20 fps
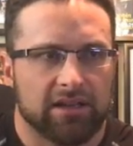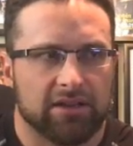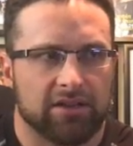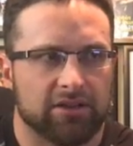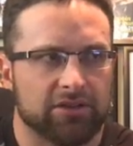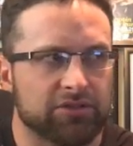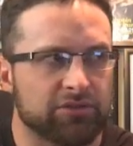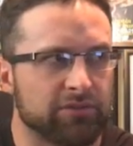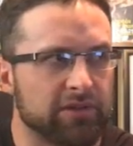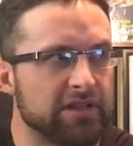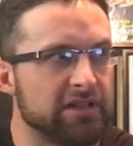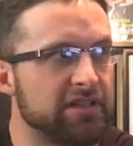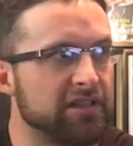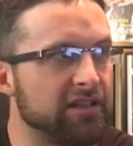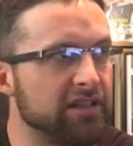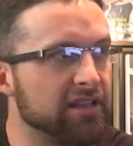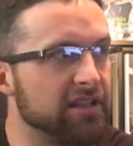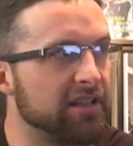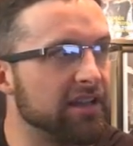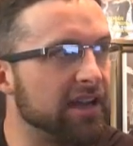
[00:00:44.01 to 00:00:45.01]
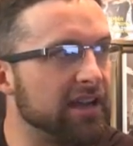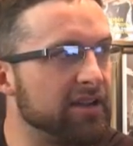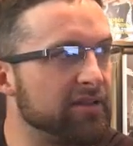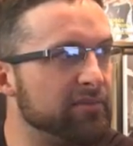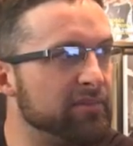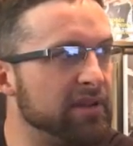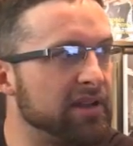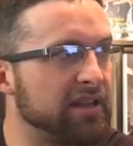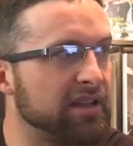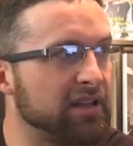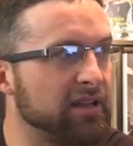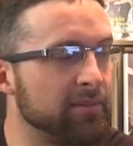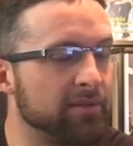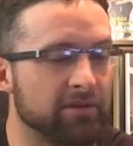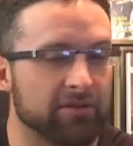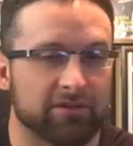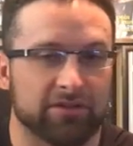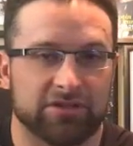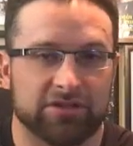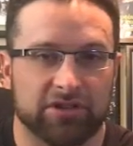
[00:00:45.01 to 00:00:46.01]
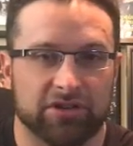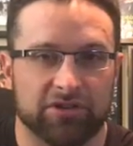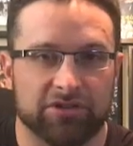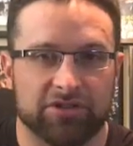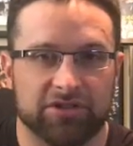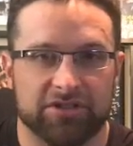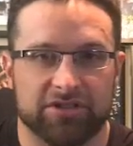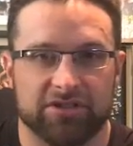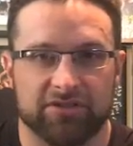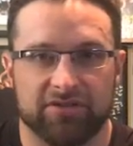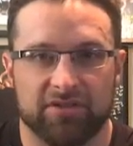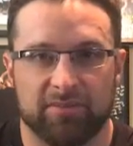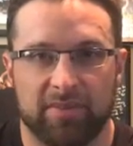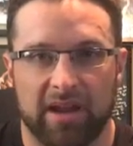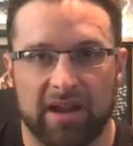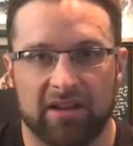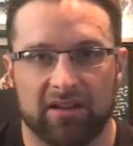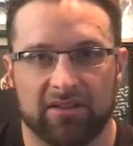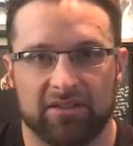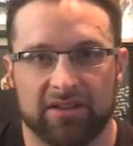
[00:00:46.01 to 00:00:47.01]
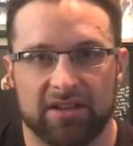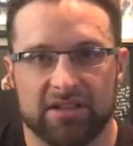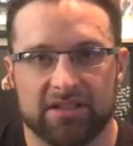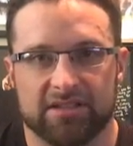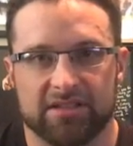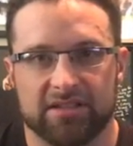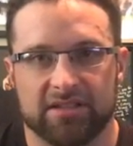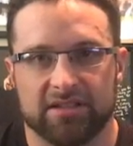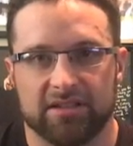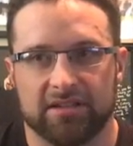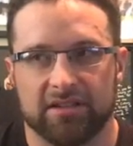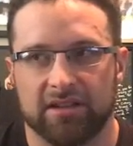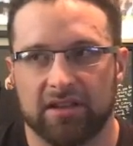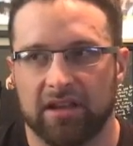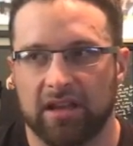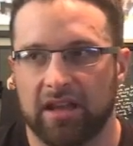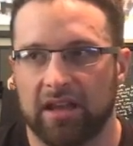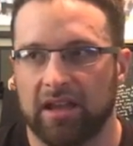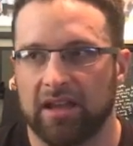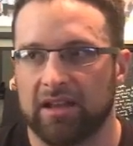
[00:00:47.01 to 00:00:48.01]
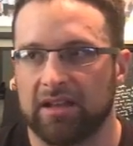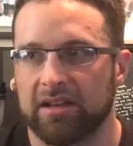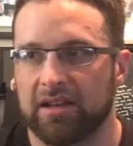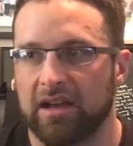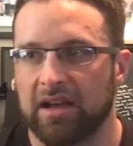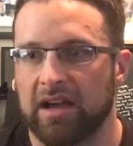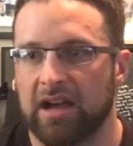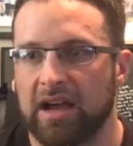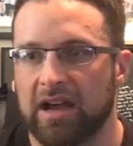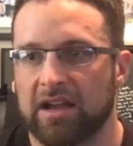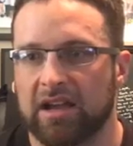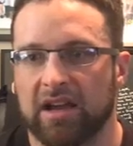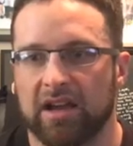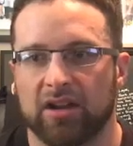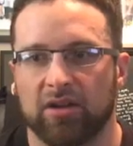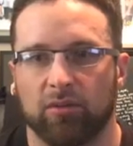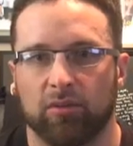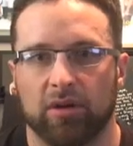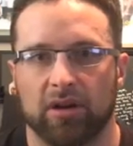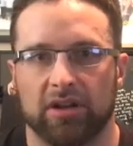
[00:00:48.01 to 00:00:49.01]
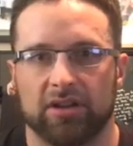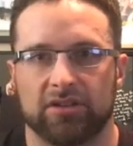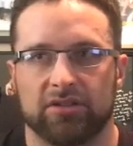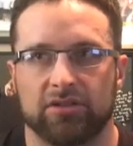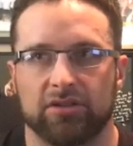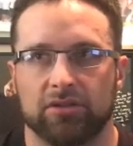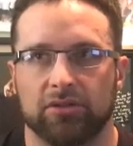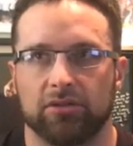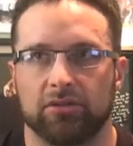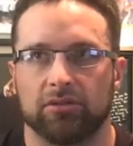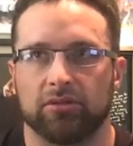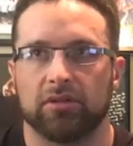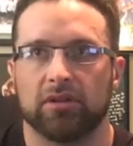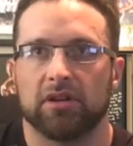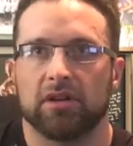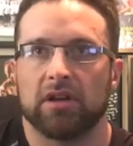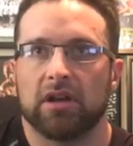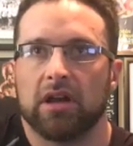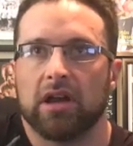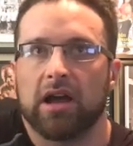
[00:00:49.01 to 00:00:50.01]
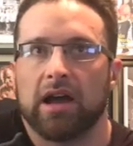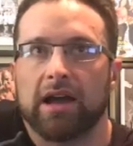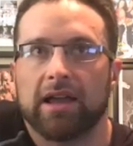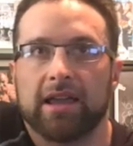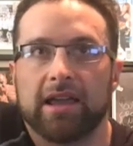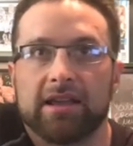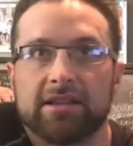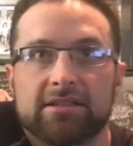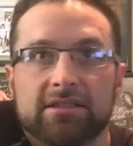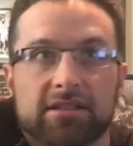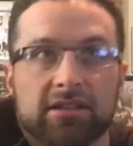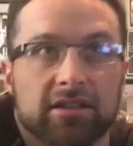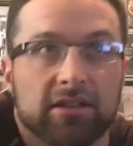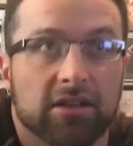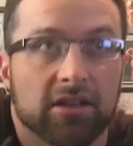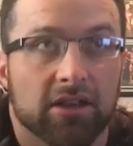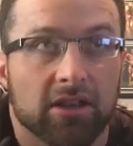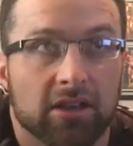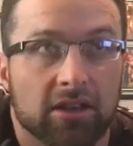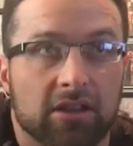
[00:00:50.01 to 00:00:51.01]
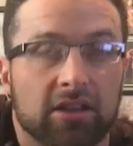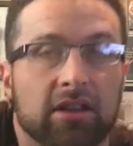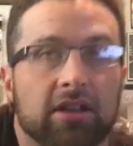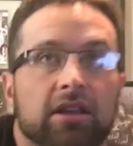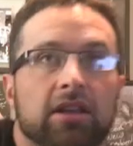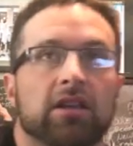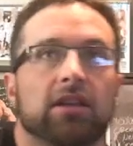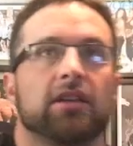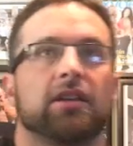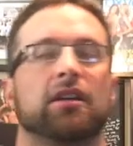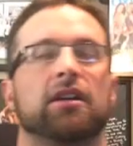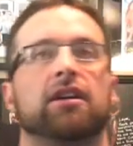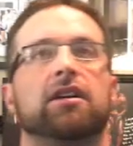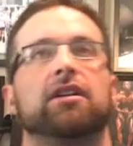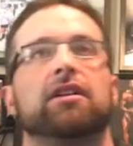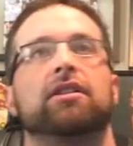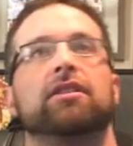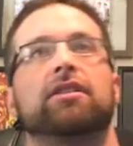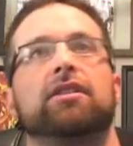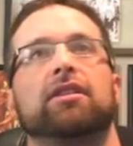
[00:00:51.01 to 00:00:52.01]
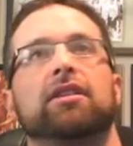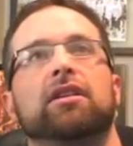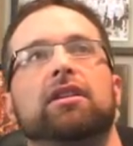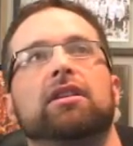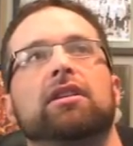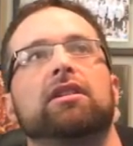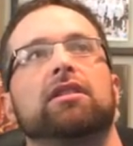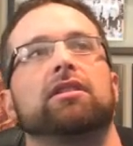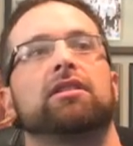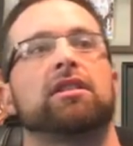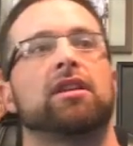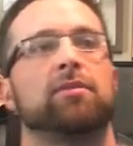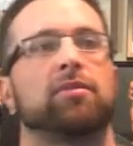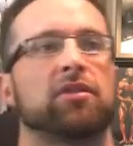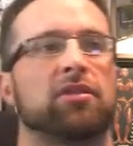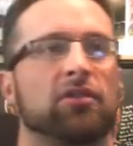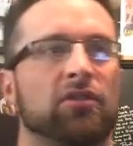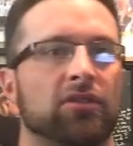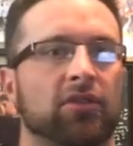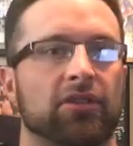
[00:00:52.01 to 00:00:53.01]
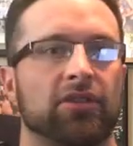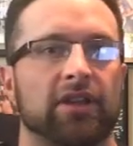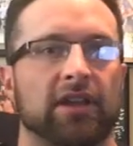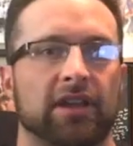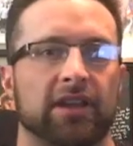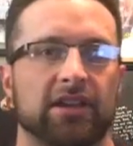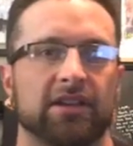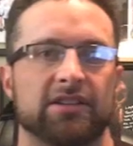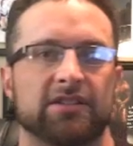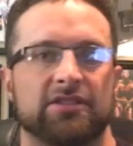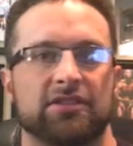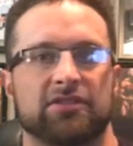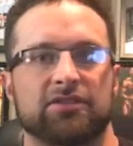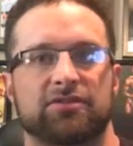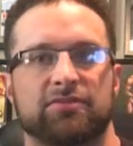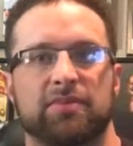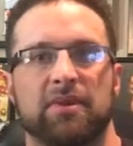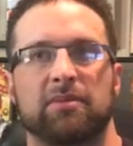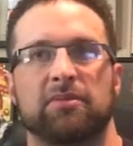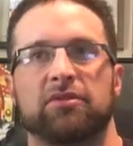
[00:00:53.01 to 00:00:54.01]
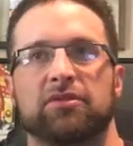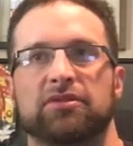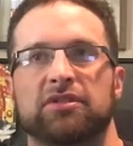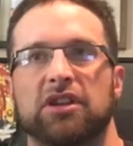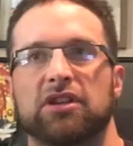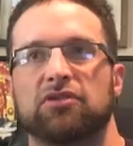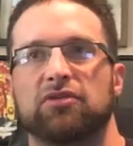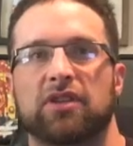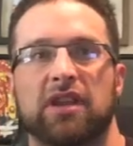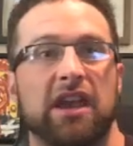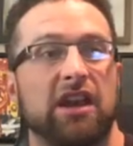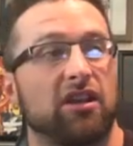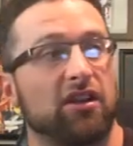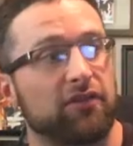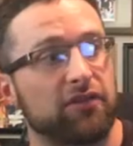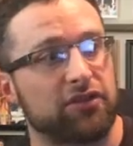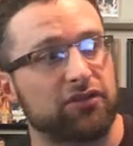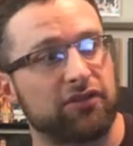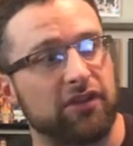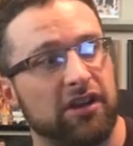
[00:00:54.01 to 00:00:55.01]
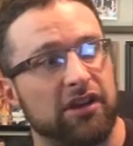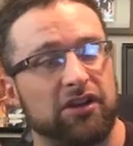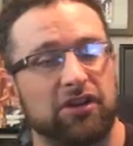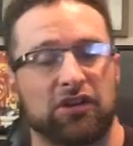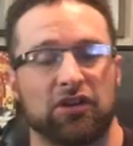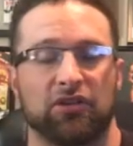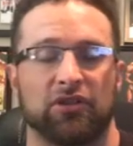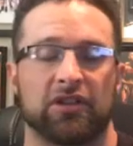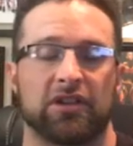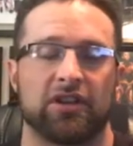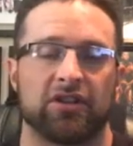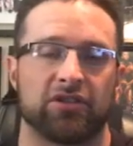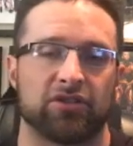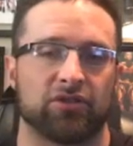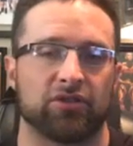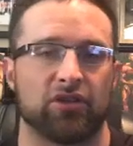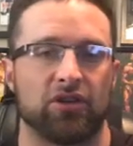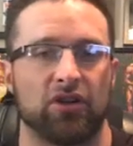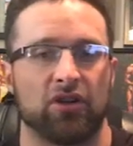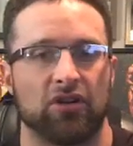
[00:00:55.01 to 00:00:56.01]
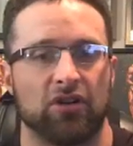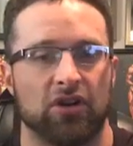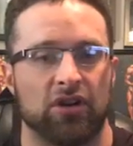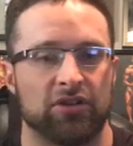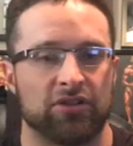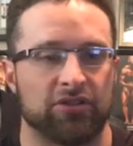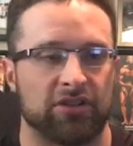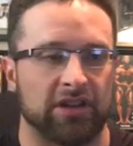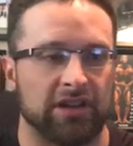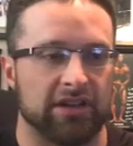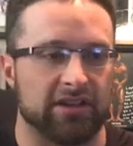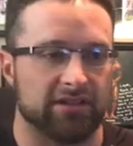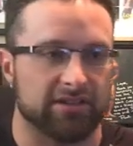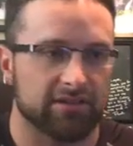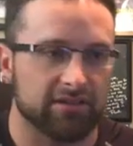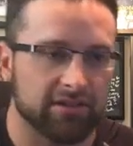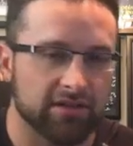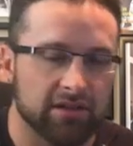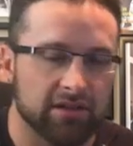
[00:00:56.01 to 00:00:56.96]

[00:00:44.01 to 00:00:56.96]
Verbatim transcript: There's recently been a little bit of resurgence of debate on this, and I kind of wanted to, I guess the typical thing is there's people who say you can't overtrain, you can only undereat,